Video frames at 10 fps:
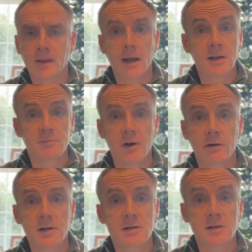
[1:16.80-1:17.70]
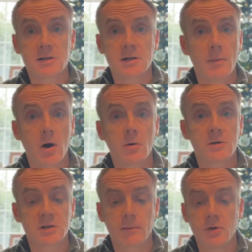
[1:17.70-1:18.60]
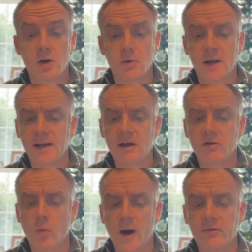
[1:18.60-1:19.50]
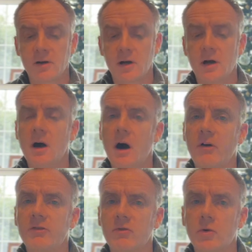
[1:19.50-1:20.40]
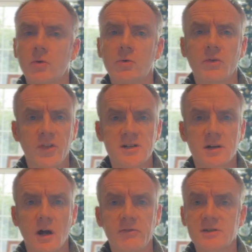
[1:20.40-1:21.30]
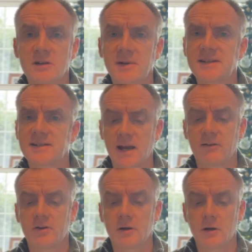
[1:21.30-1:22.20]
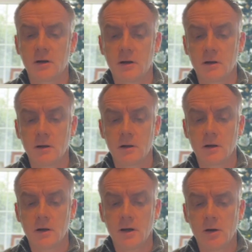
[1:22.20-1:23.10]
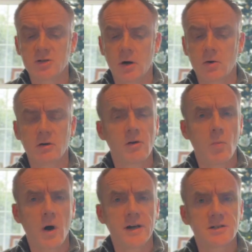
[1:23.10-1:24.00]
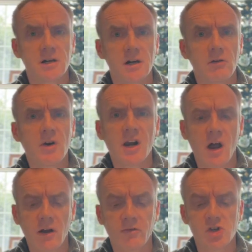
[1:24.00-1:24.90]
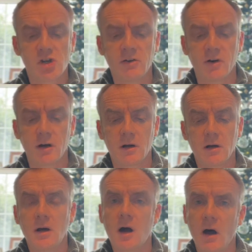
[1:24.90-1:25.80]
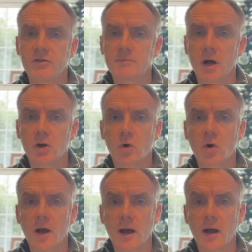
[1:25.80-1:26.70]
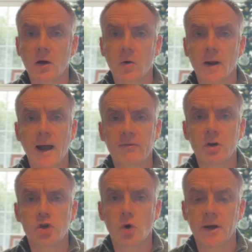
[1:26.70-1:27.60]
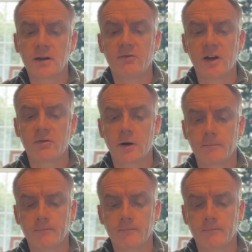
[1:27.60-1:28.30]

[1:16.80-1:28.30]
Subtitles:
Experiences, some old, some new, he never wavered. After all, this life is to be savoured. He was older and wiser, a real life achiever. Others might call it having joy de vivre.